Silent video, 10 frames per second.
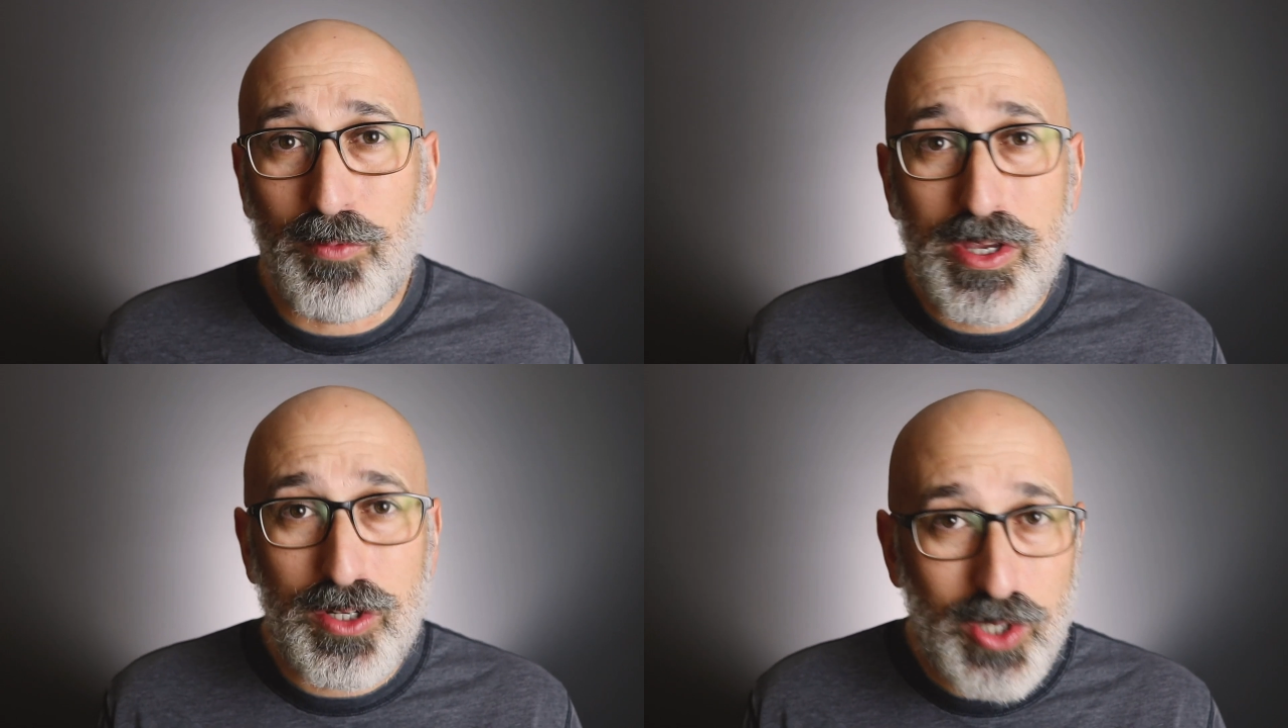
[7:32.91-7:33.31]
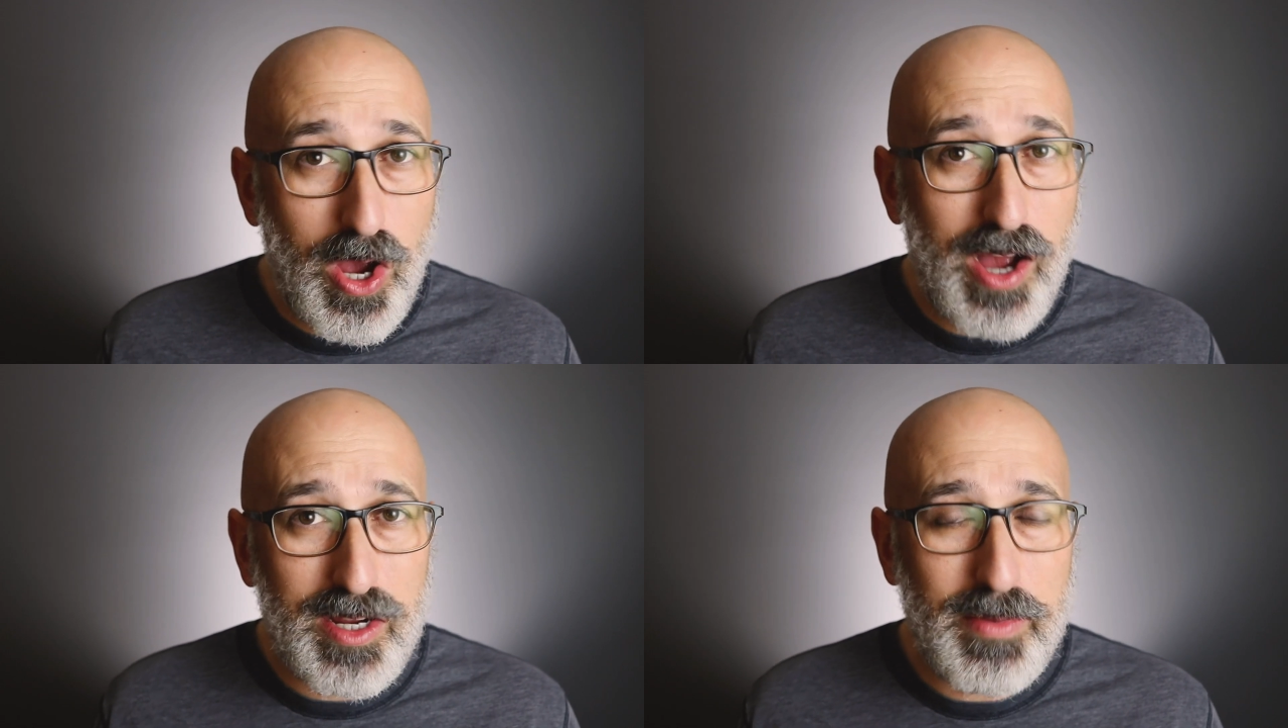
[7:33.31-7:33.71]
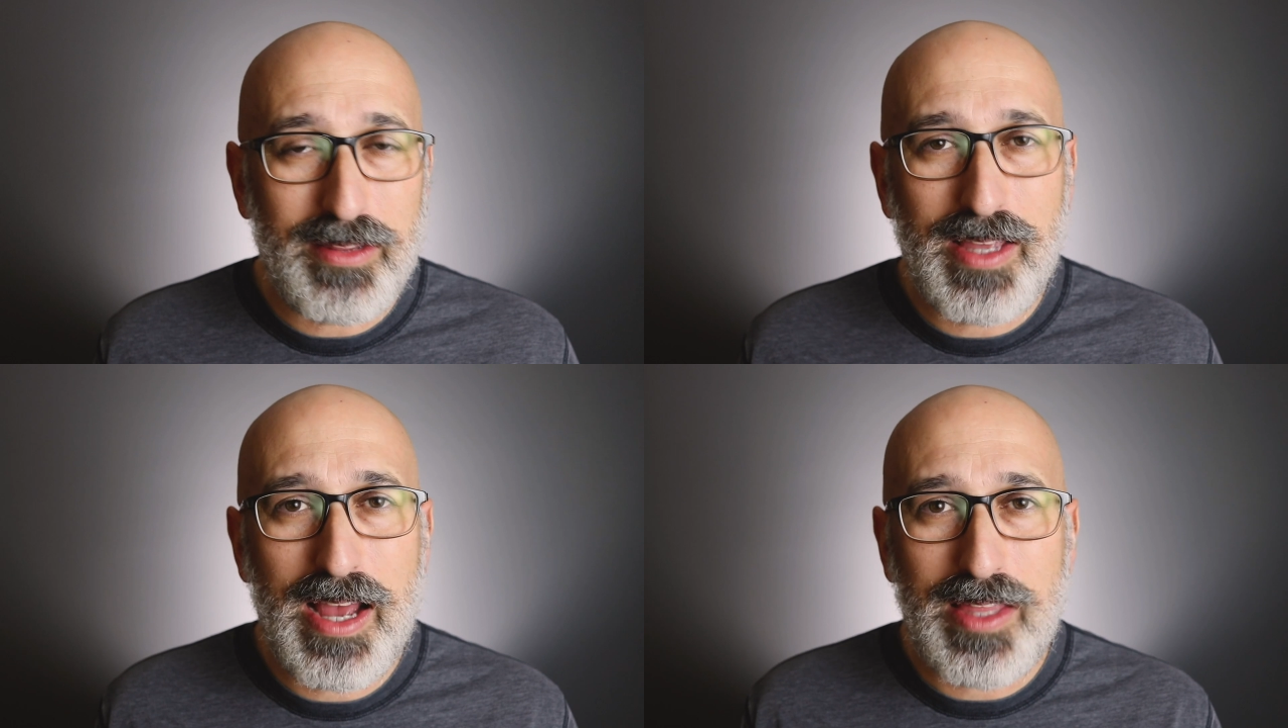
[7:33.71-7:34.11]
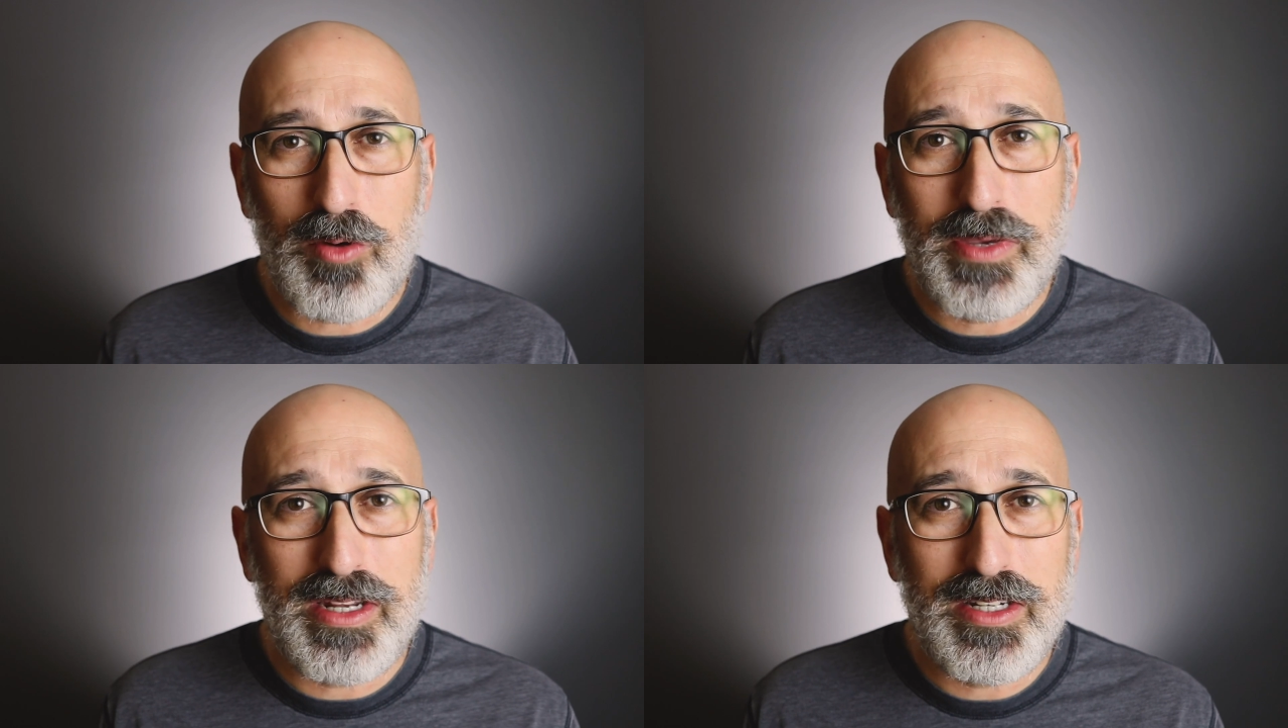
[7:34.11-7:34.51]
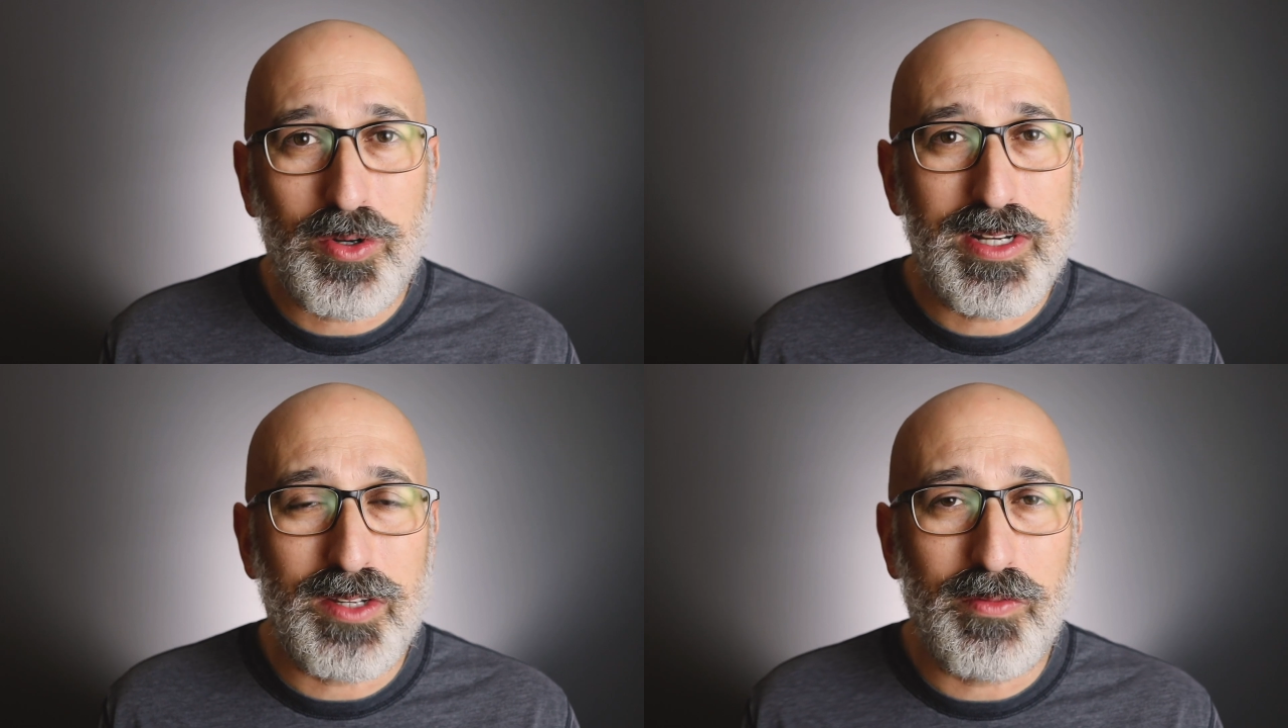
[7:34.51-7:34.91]
We could talk about that. That would be an
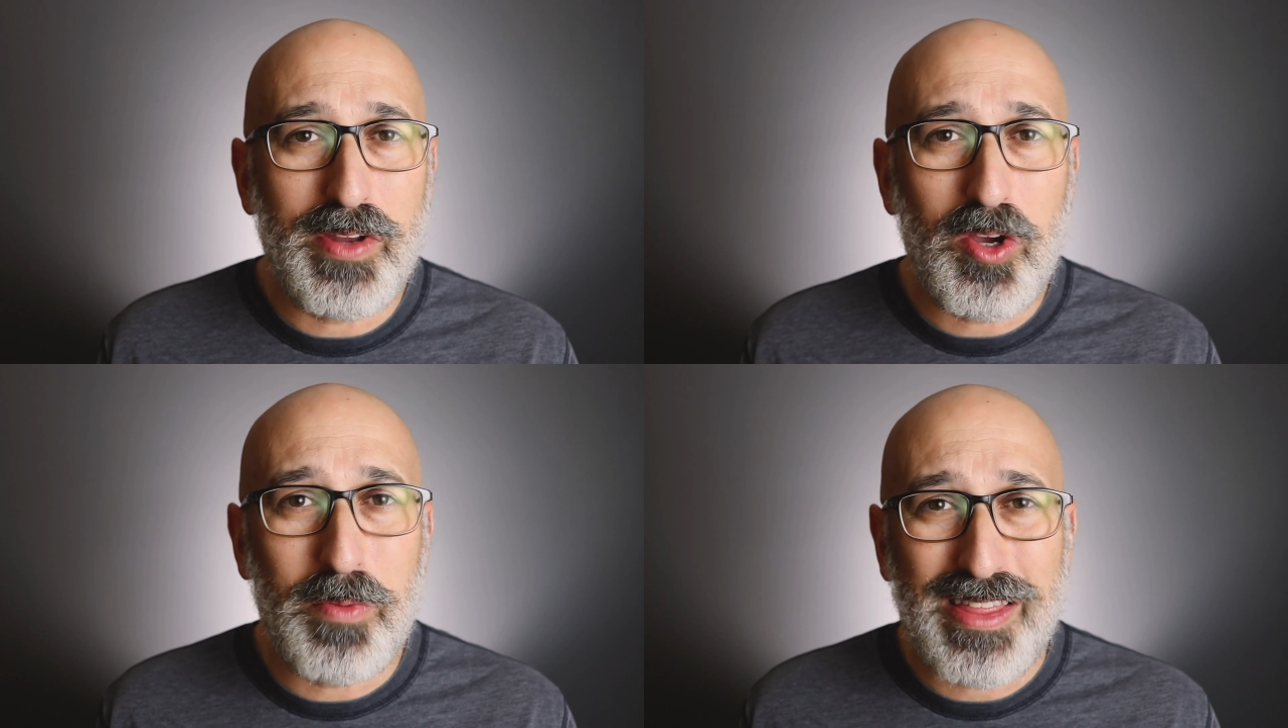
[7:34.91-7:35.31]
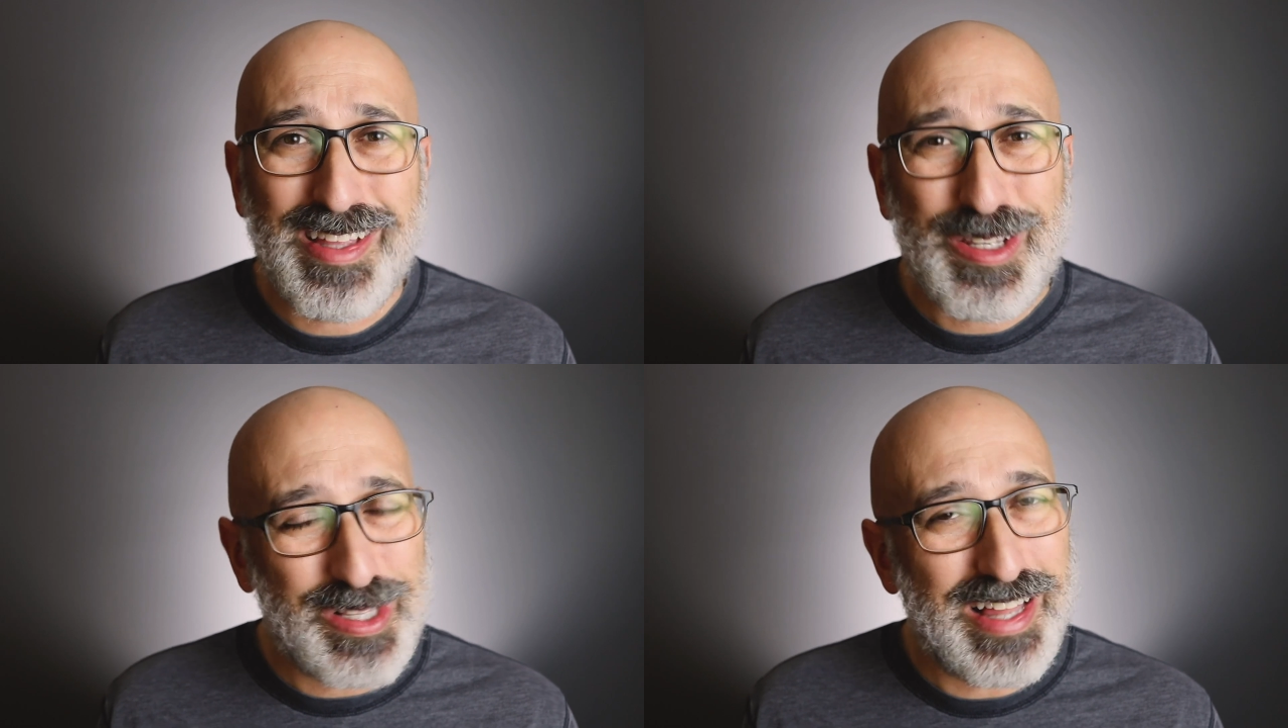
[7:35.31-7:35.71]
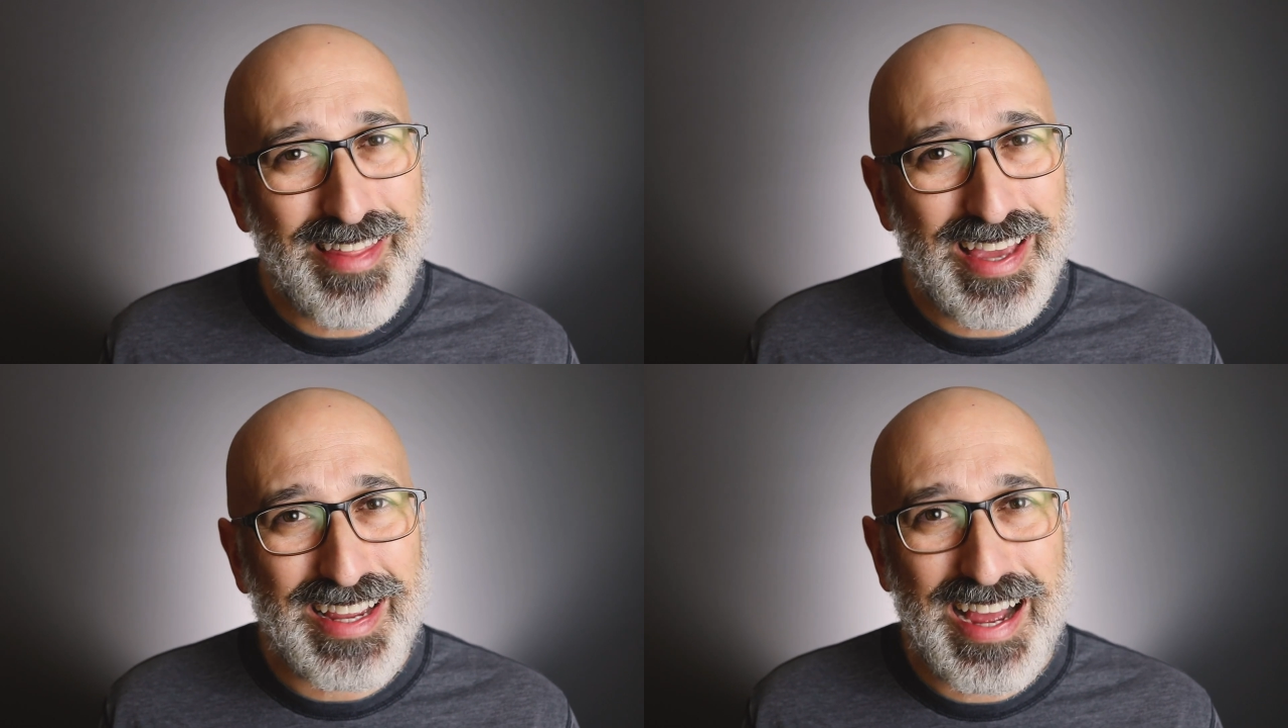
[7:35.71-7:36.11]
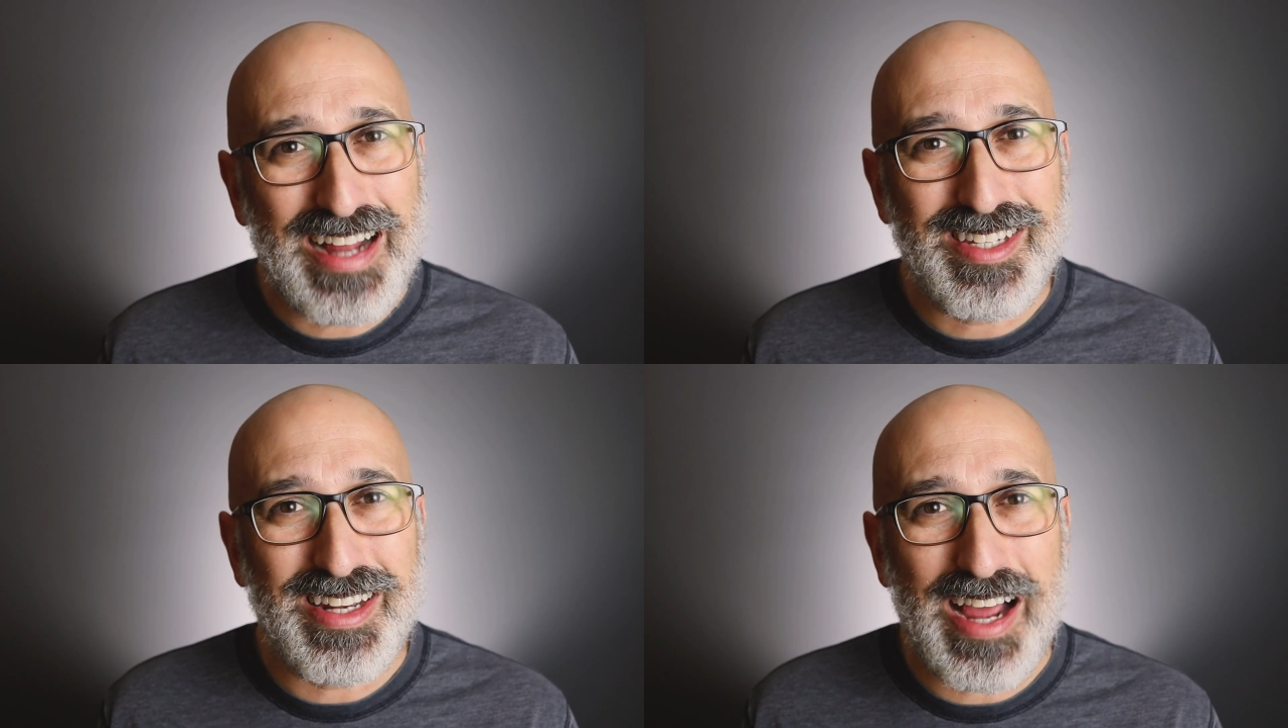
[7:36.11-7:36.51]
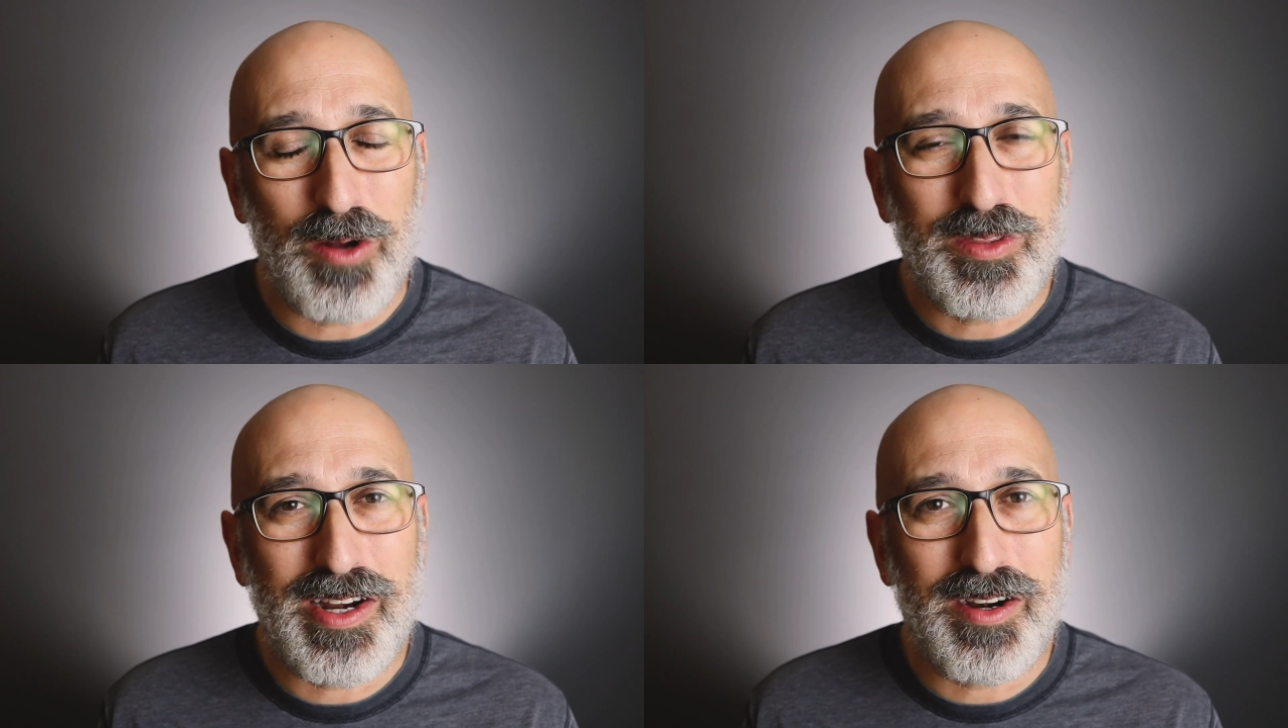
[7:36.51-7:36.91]
interesting video, but I think there's a lot of that content
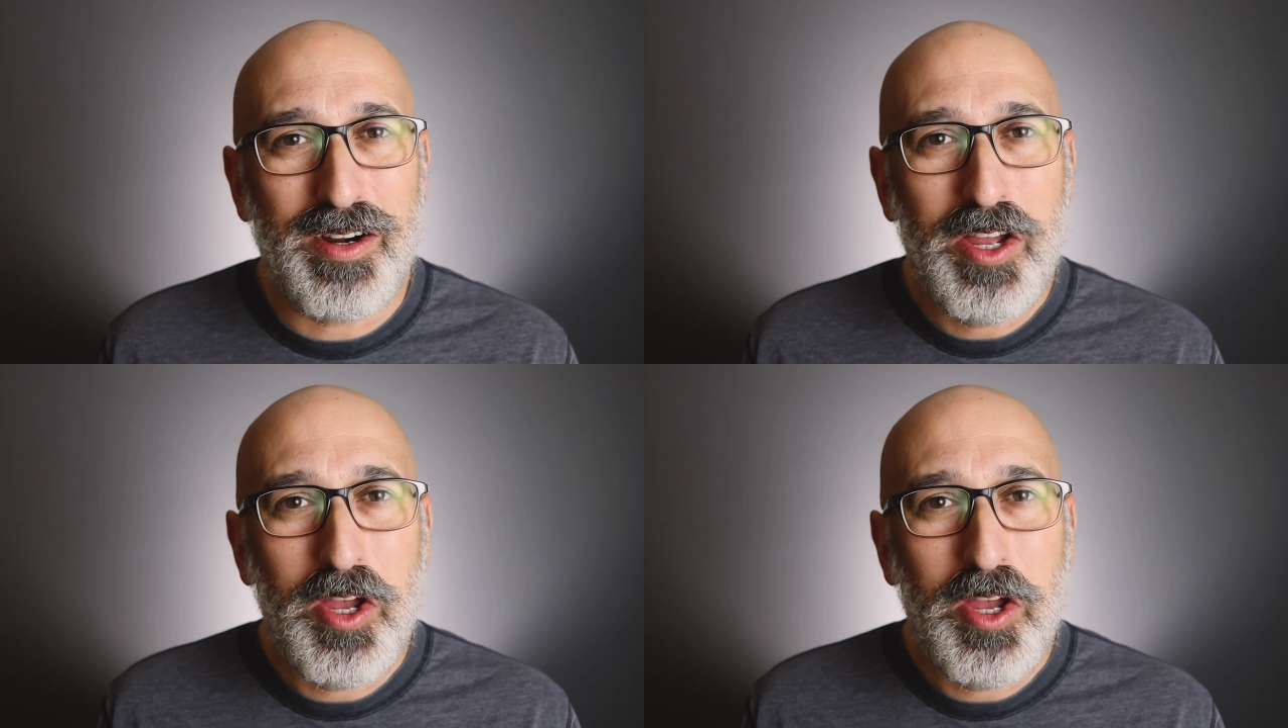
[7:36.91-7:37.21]
out there.